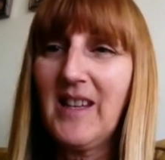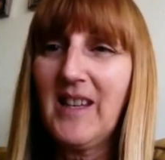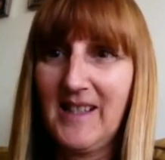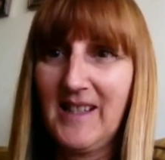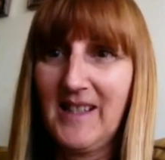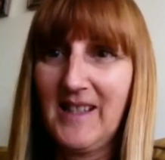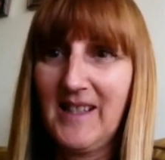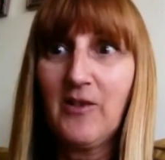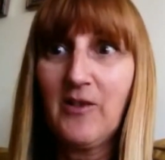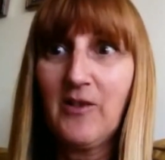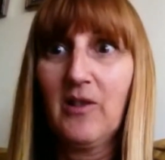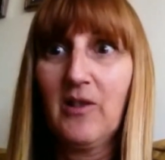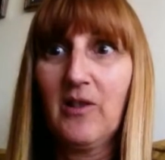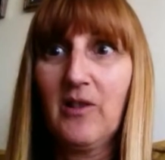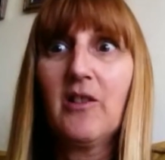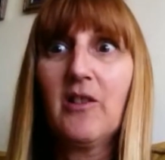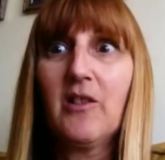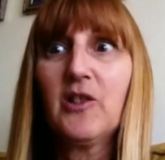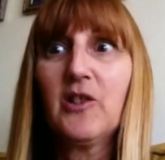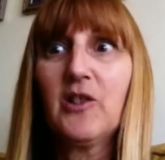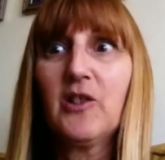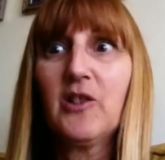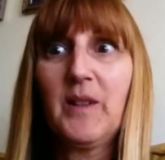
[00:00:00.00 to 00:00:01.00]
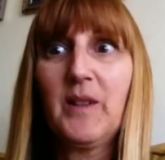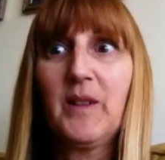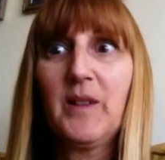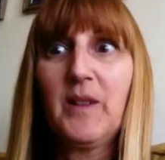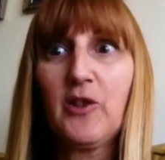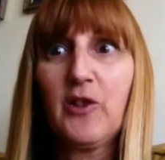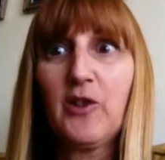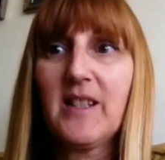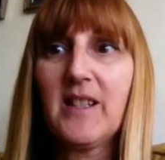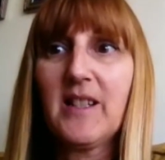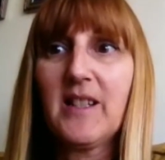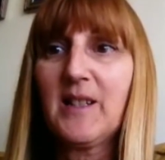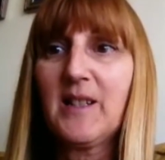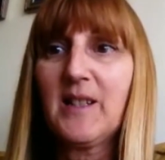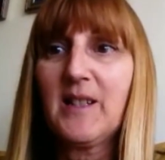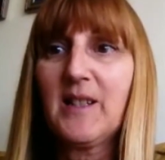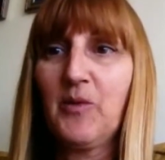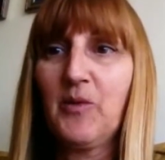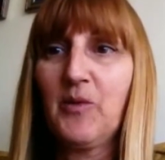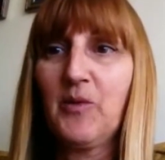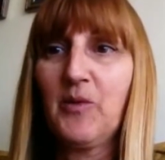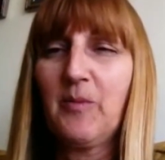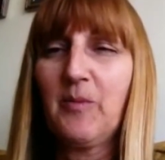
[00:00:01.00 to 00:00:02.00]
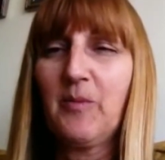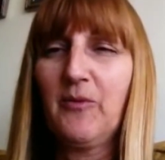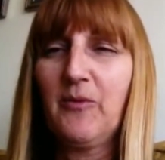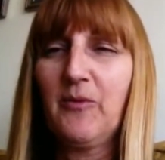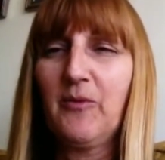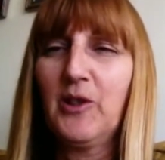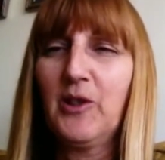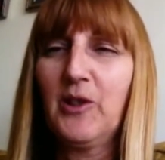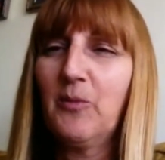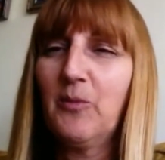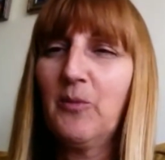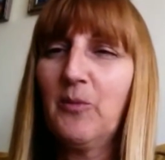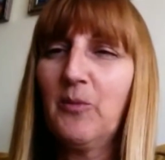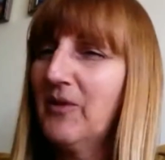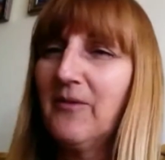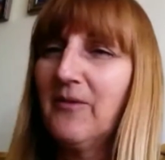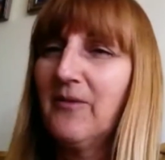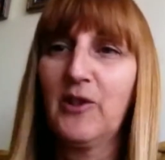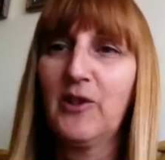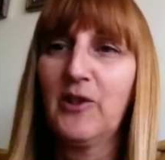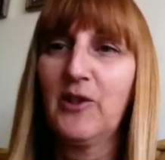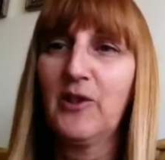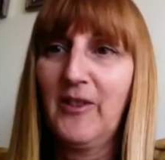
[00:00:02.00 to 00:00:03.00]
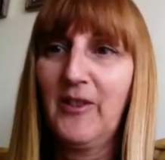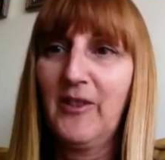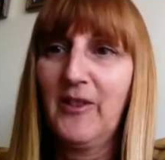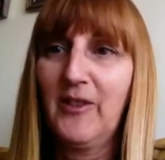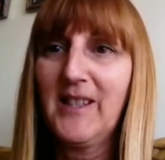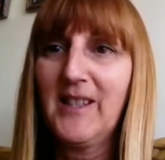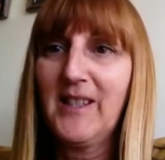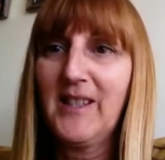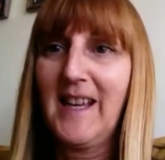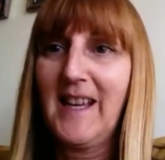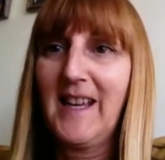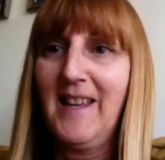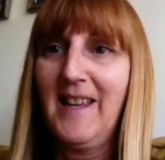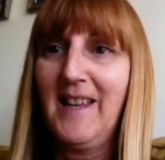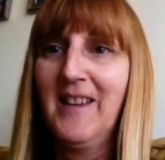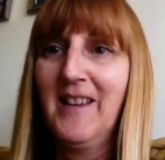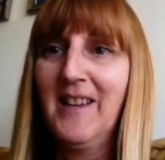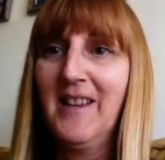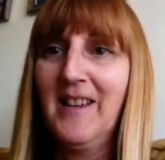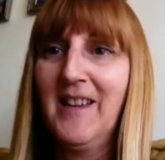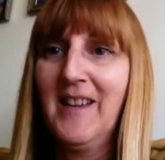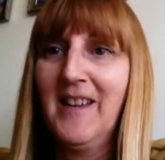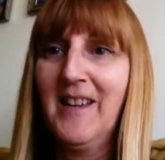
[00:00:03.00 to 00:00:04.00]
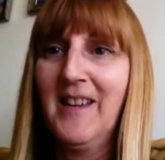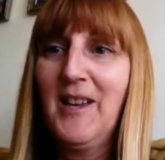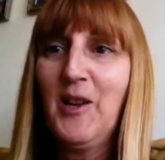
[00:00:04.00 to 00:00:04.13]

they'd said all along you'd be a good 6 months before you were really fully fit again.